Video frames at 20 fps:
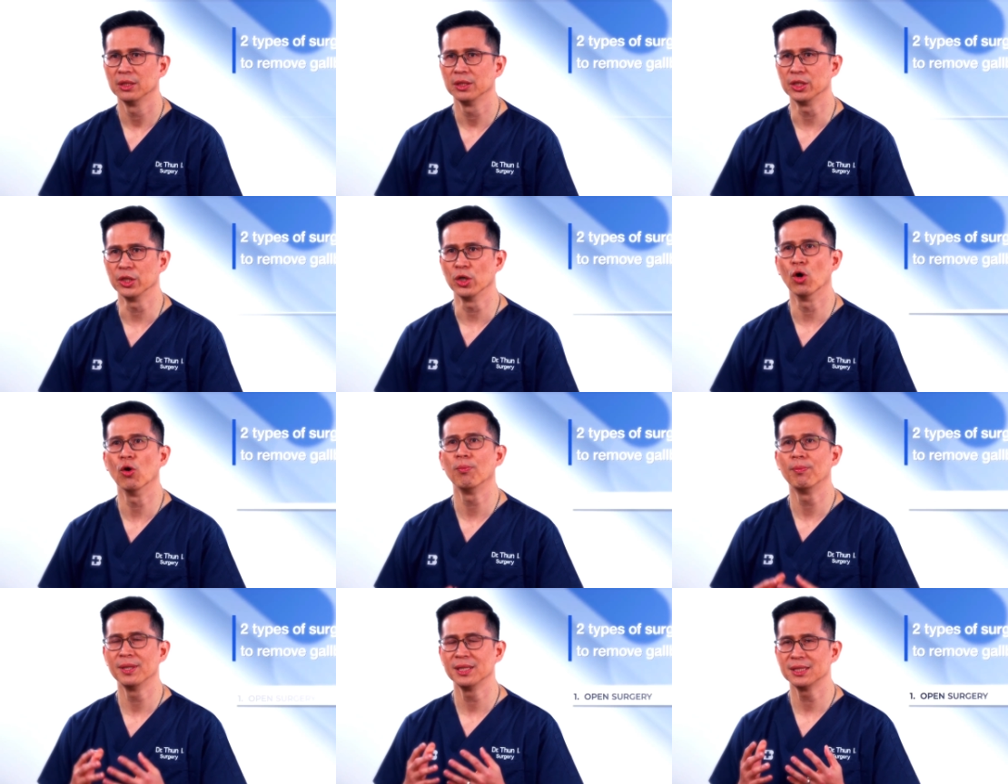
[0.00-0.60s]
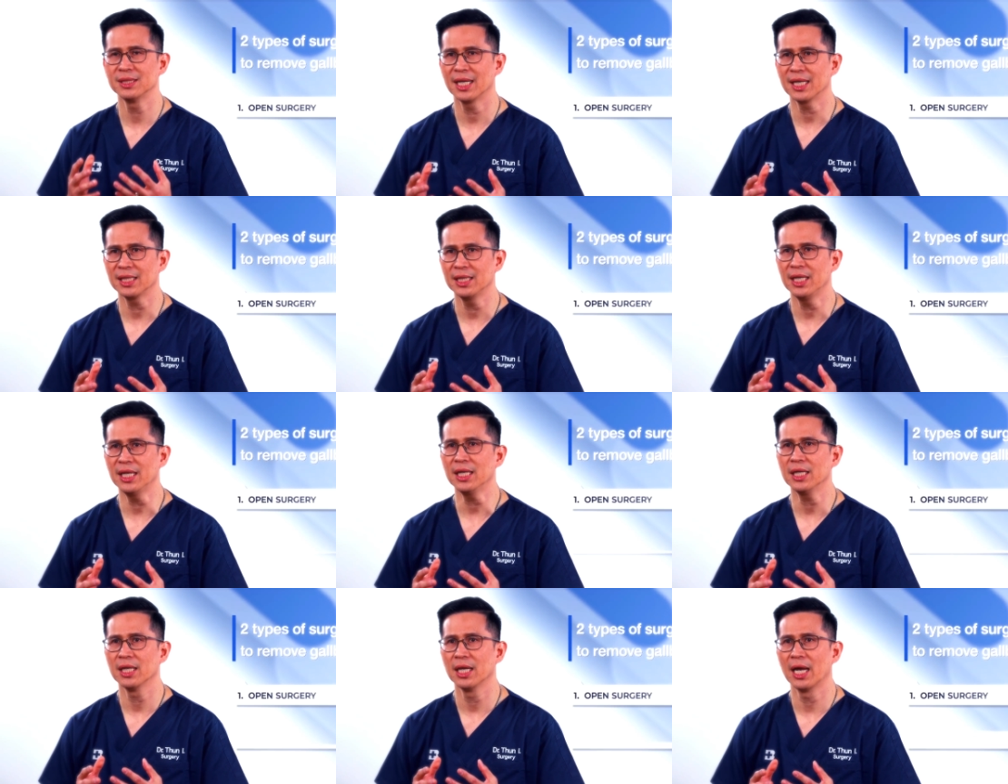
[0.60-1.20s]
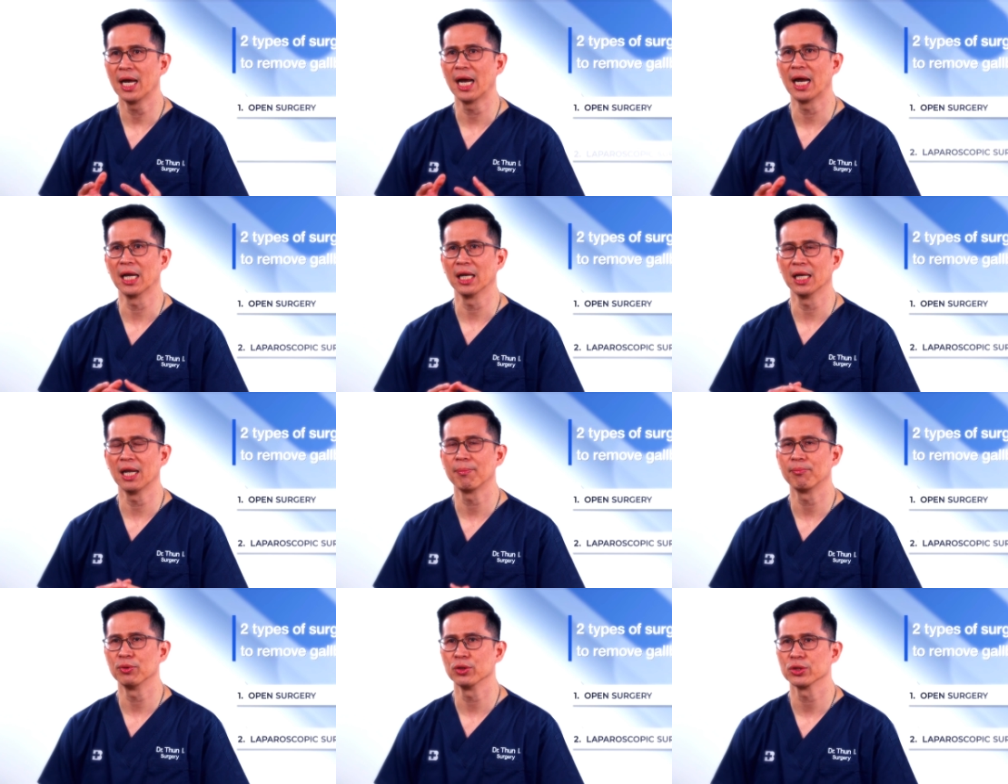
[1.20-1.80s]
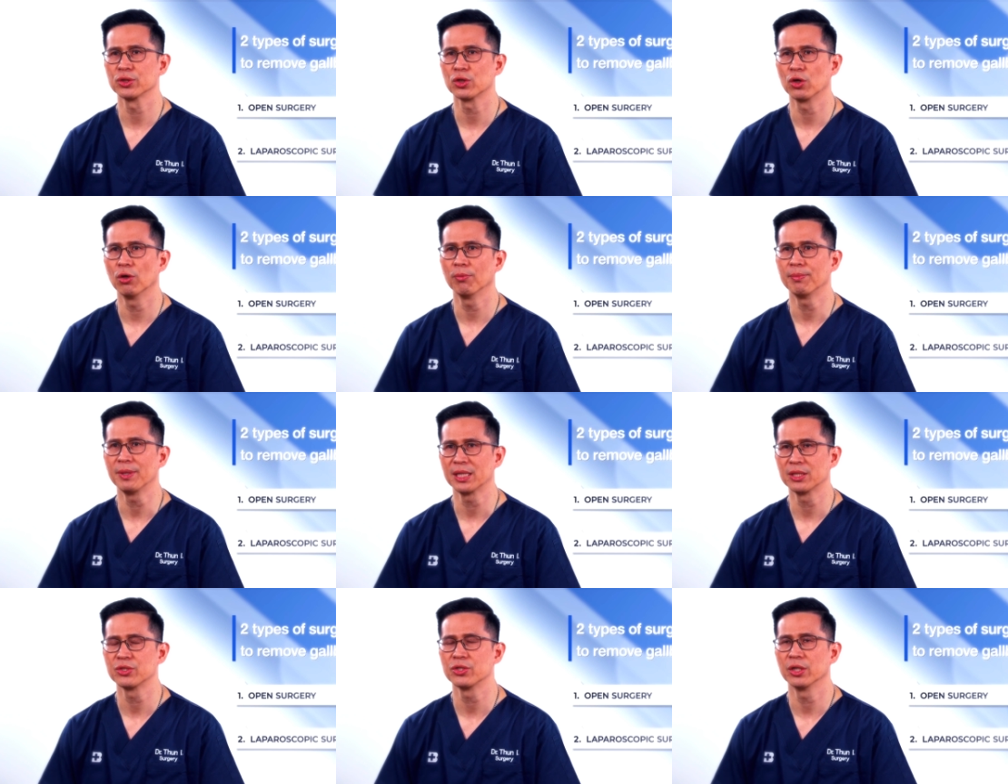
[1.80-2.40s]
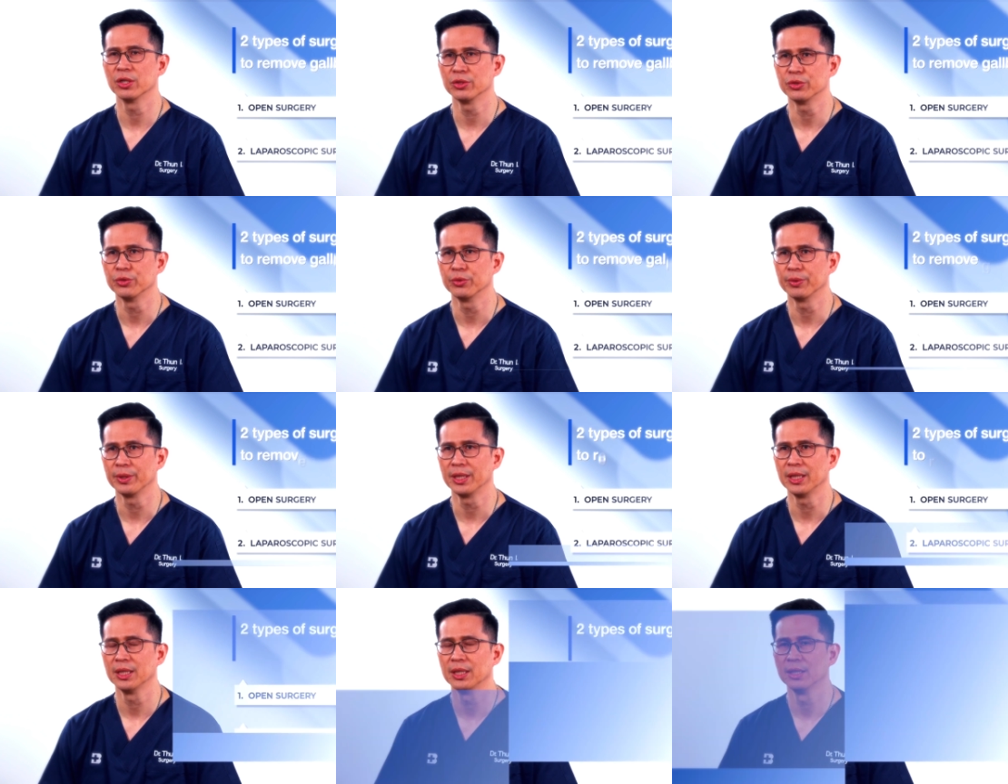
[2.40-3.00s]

the open technique and laparoscopic surgery.